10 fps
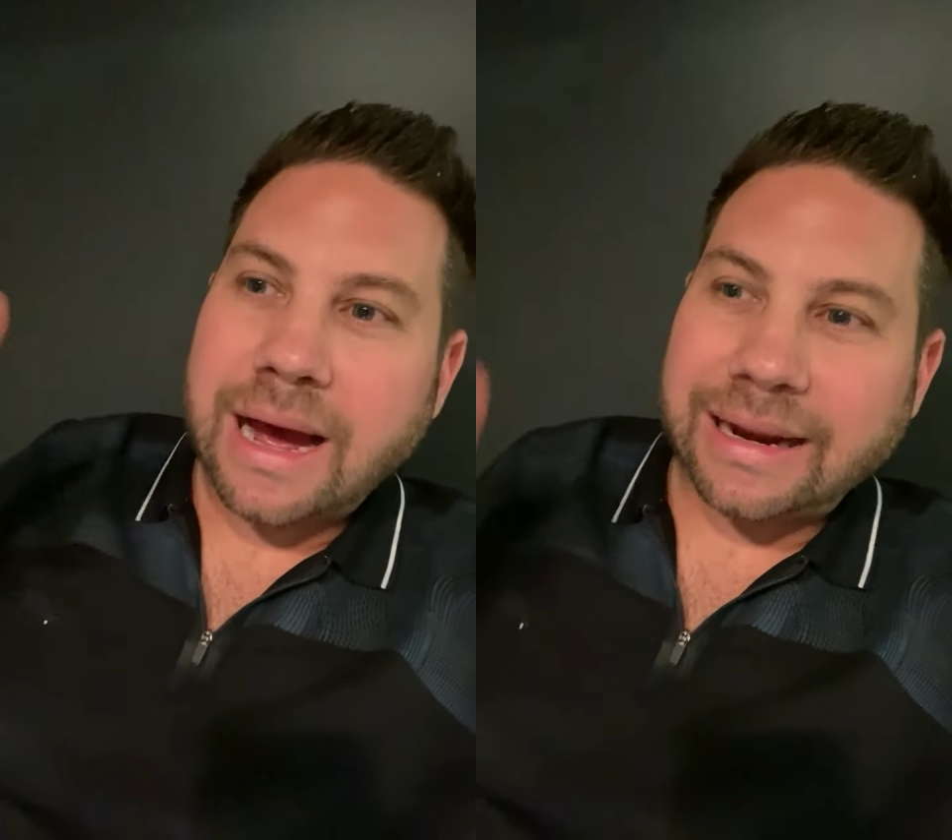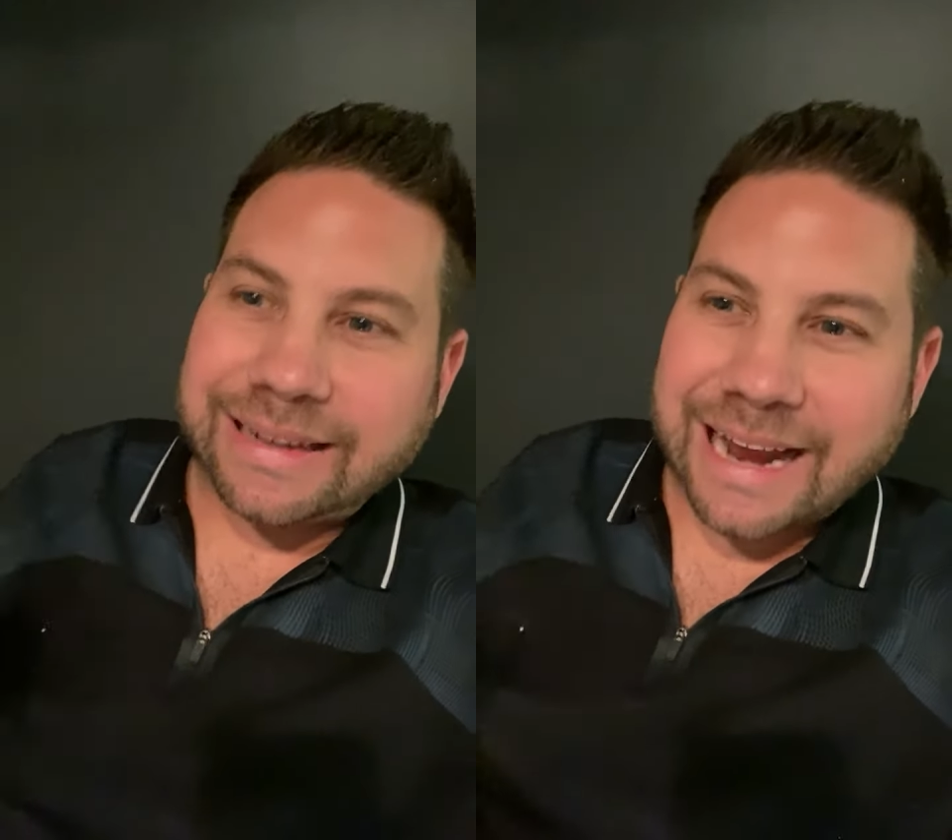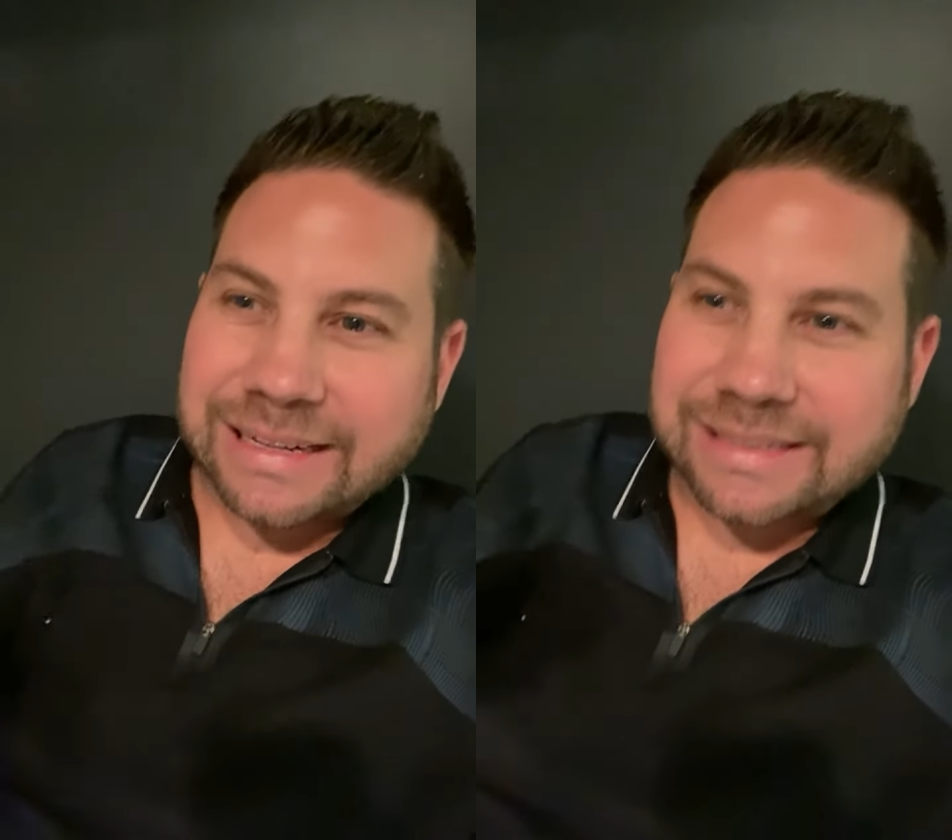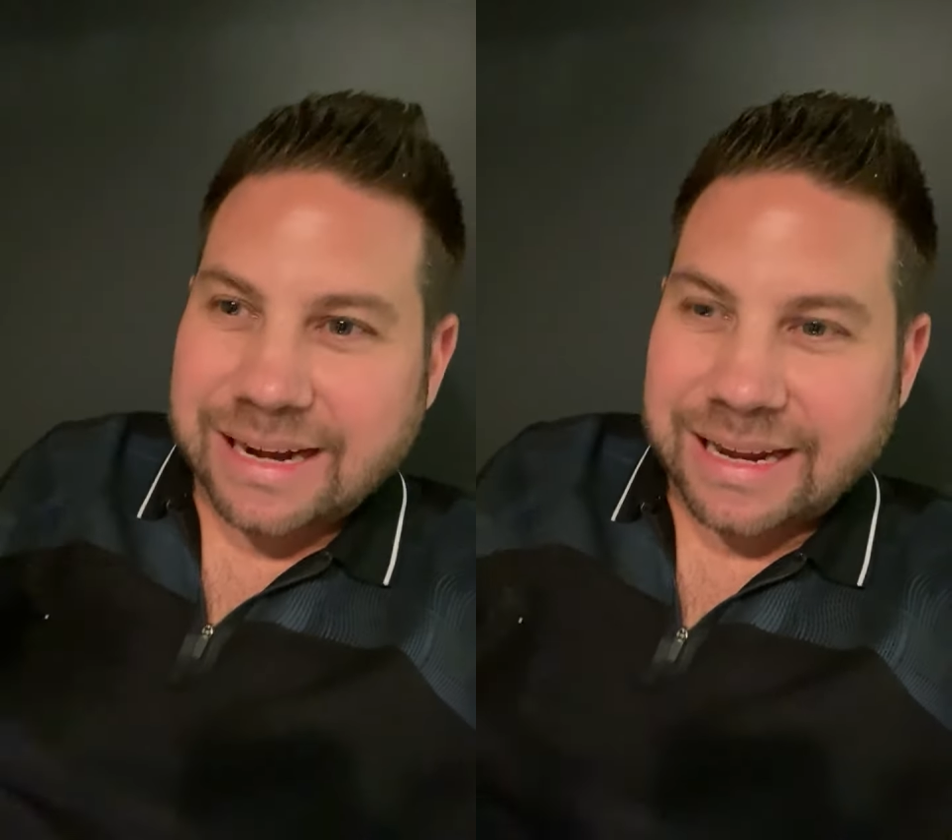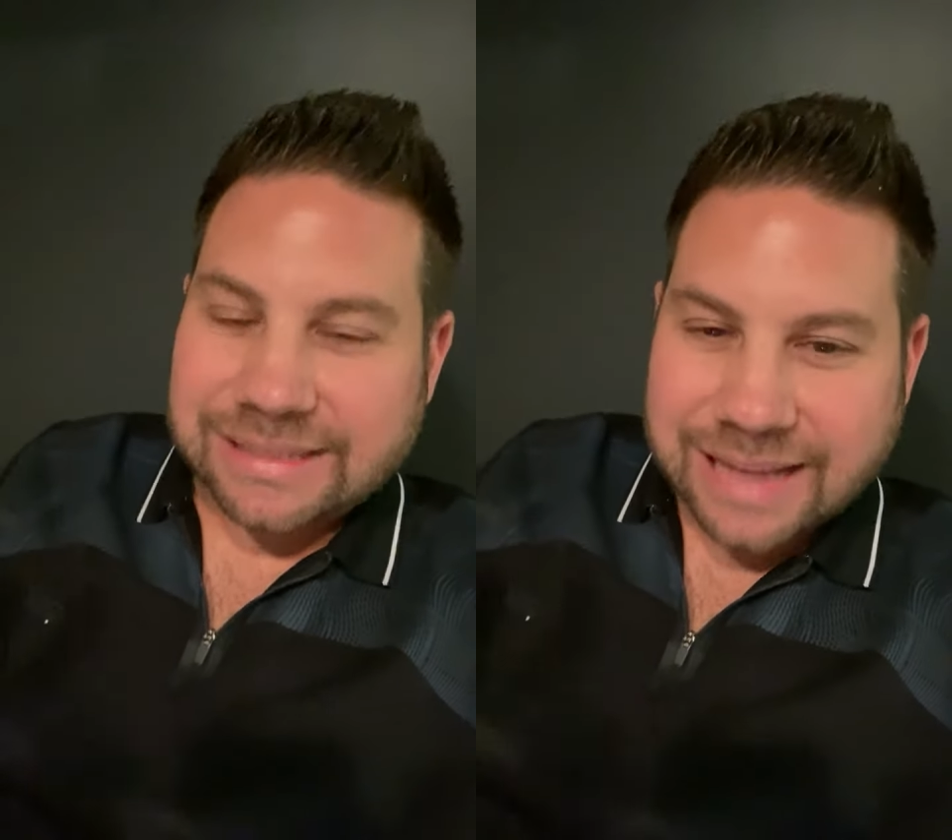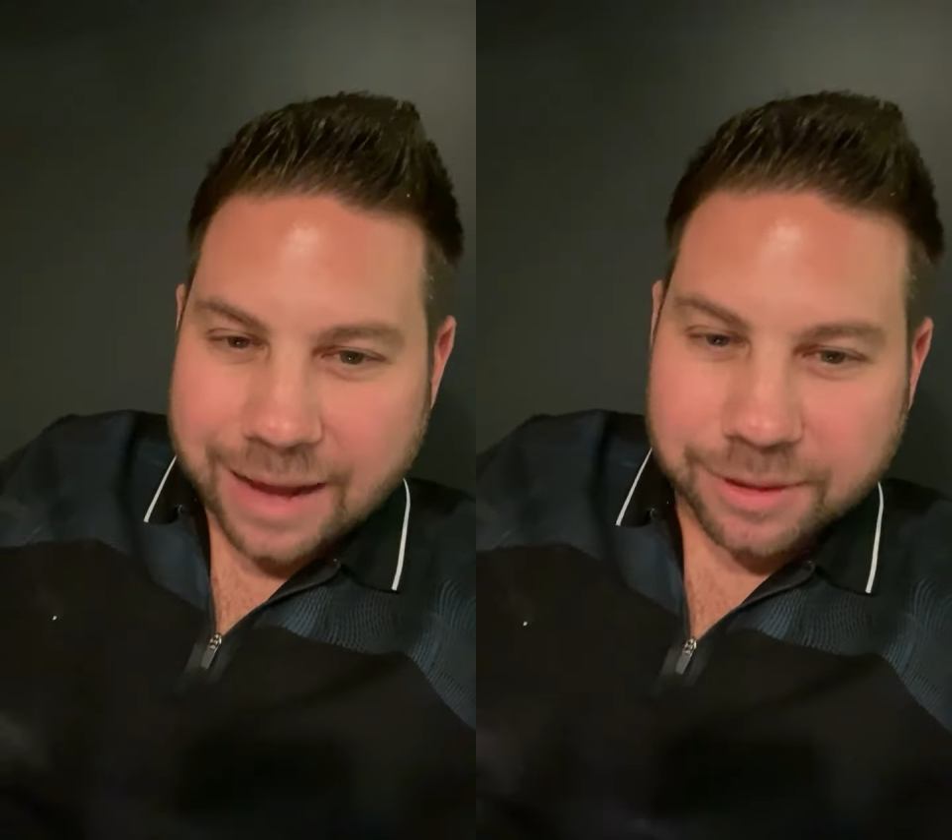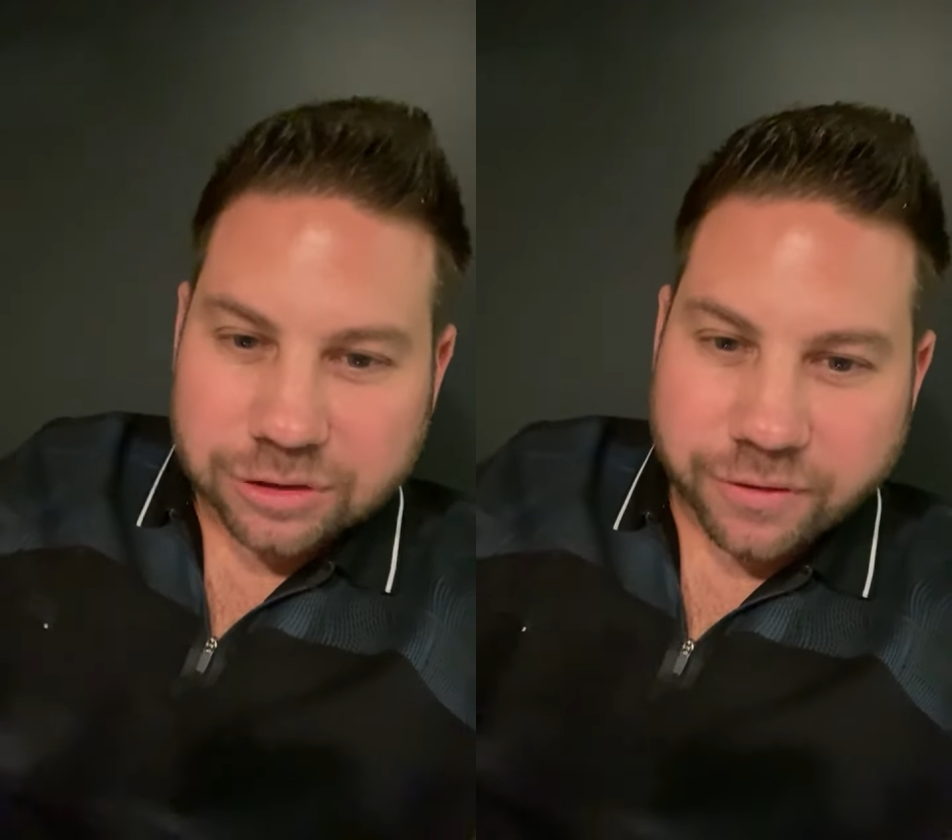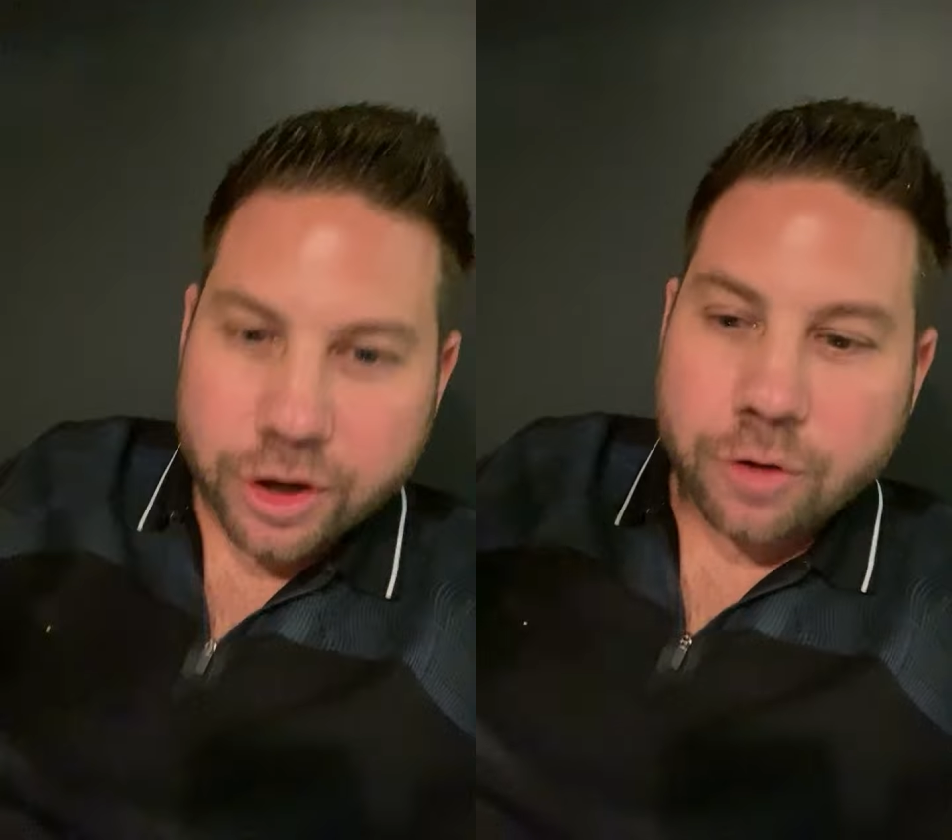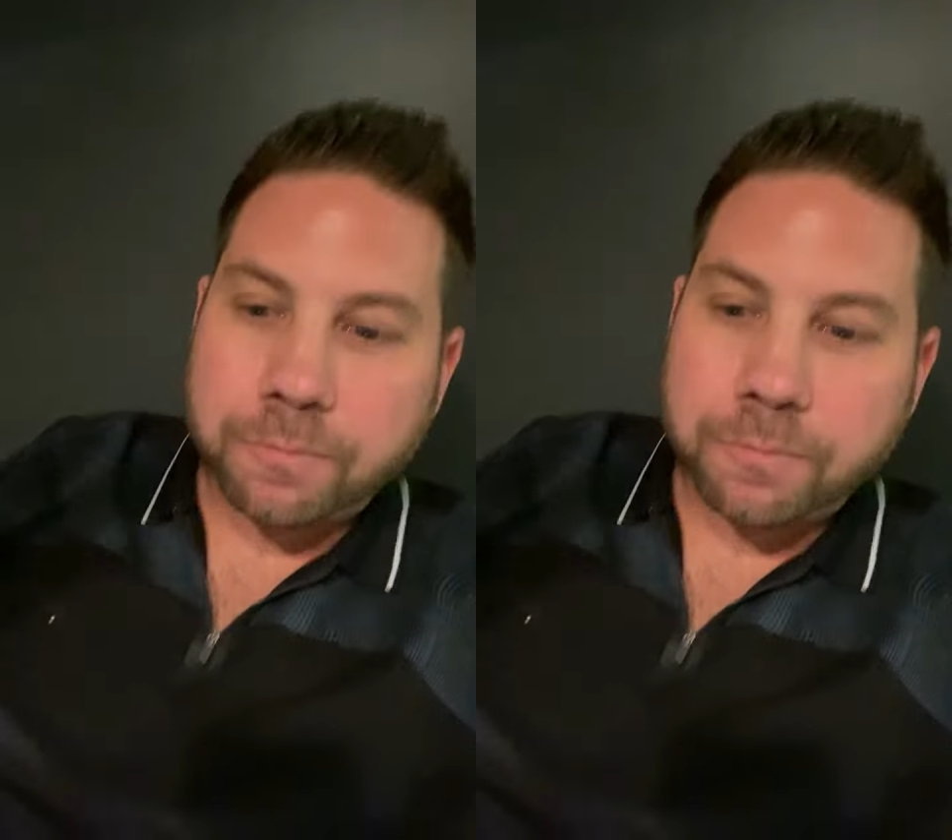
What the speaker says: a destiny established for you,